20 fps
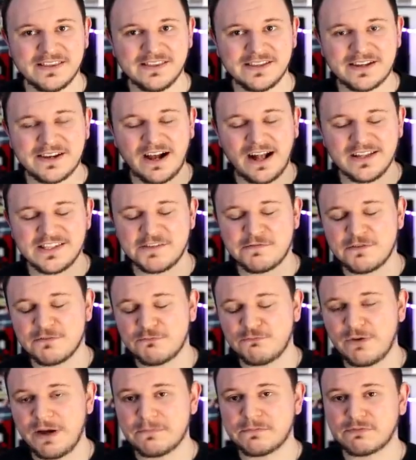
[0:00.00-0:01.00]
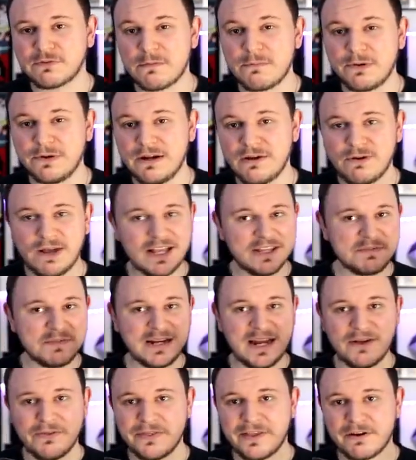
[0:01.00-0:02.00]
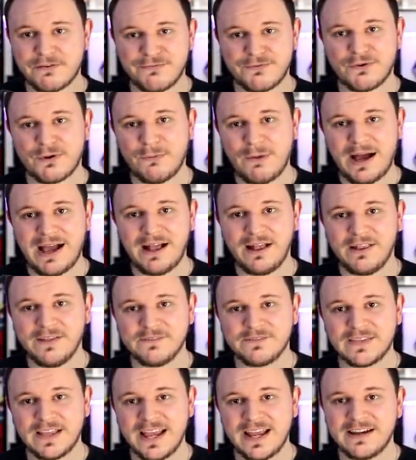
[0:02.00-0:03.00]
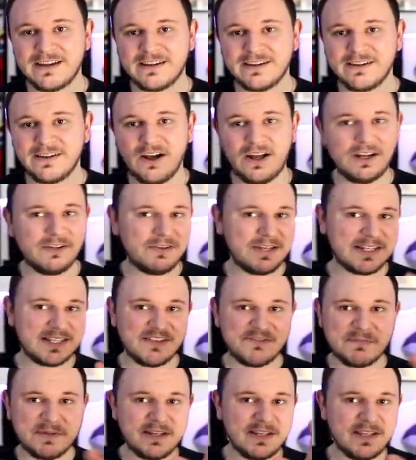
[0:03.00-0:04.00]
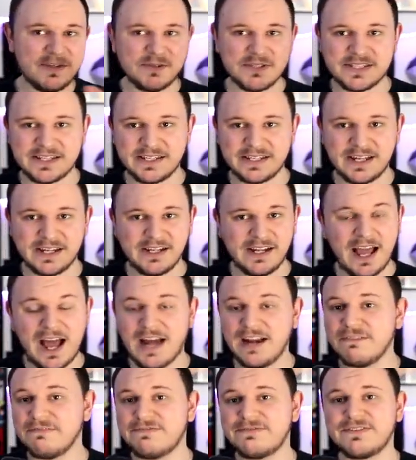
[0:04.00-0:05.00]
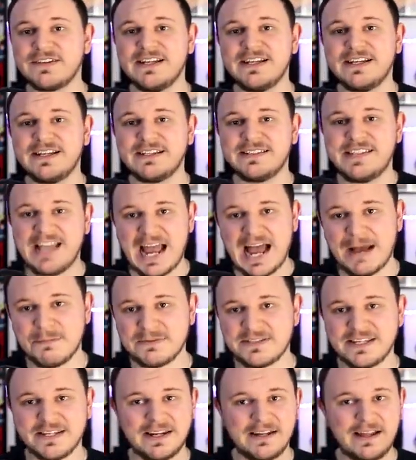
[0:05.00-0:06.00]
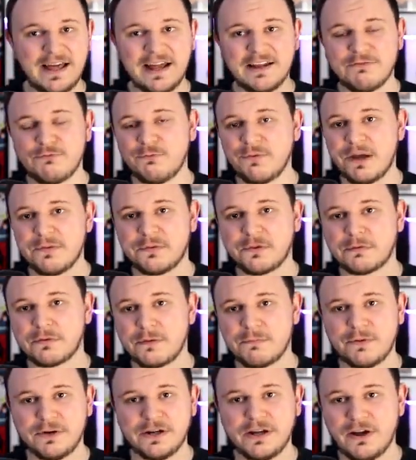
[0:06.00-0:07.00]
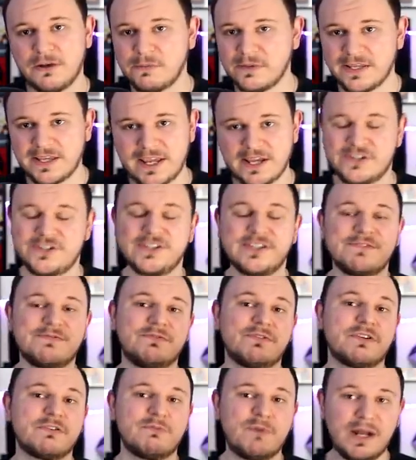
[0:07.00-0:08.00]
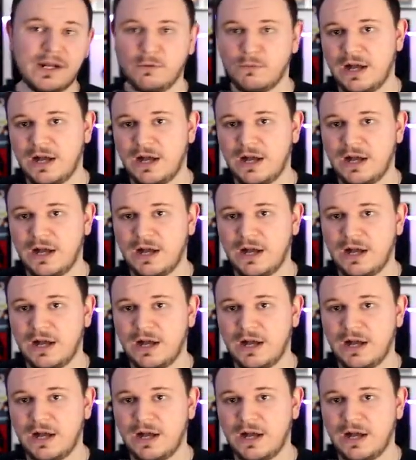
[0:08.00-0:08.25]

The concept of Web 3.0 has been out there for a while. and all of us have been using a lot of dApps and a lot of Web 3.0 applications for quite a